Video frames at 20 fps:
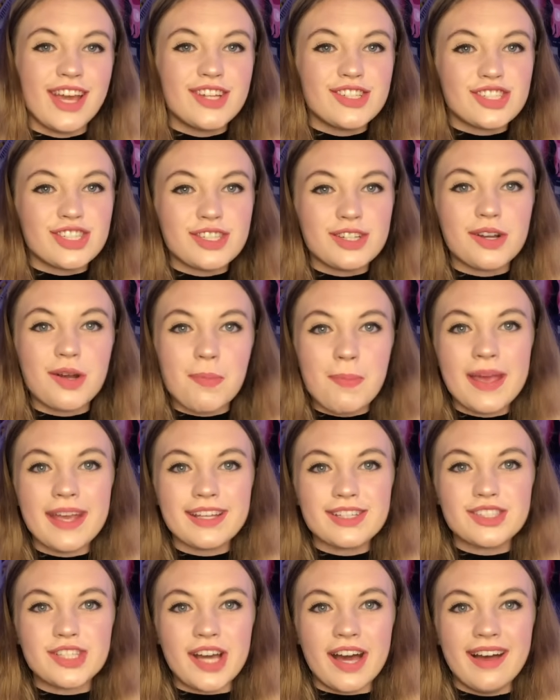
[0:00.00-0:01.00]
She took a
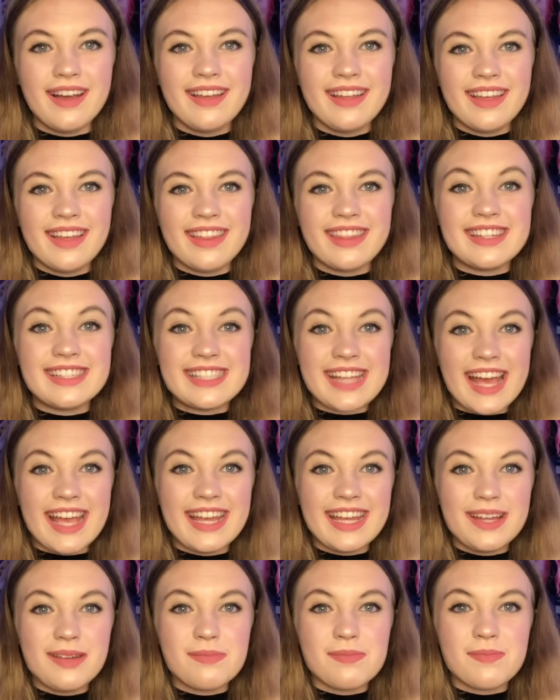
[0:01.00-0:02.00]
picture the
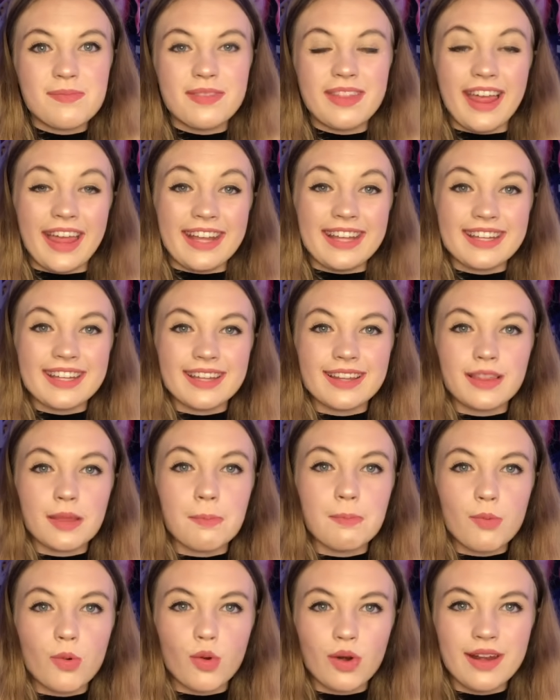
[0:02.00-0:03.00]
day, like the
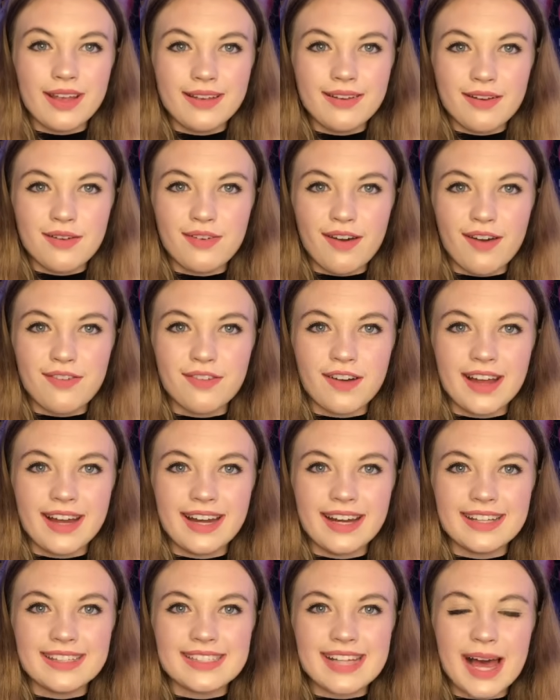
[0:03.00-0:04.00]
morning of her
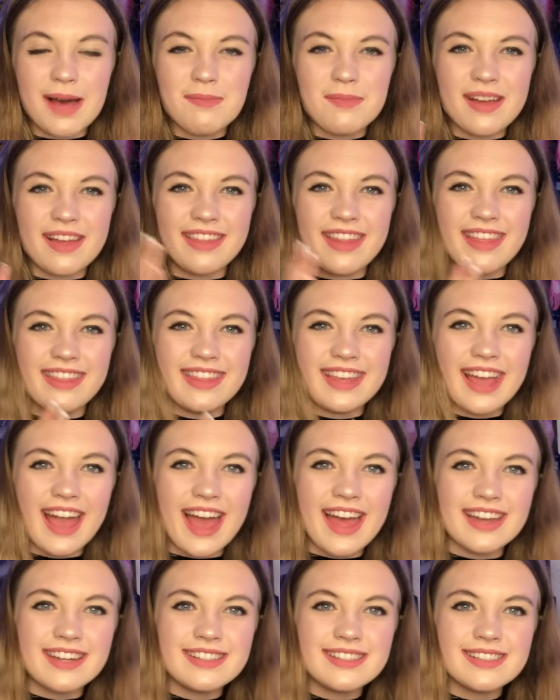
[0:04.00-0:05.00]
final exam and then the
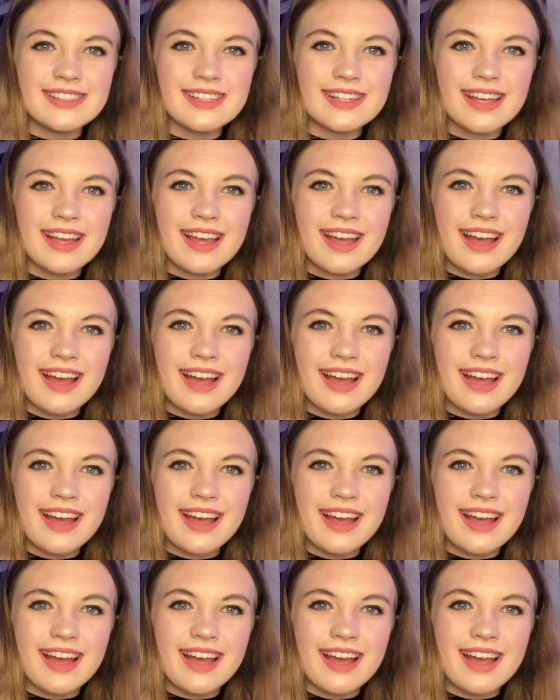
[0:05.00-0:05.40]
end,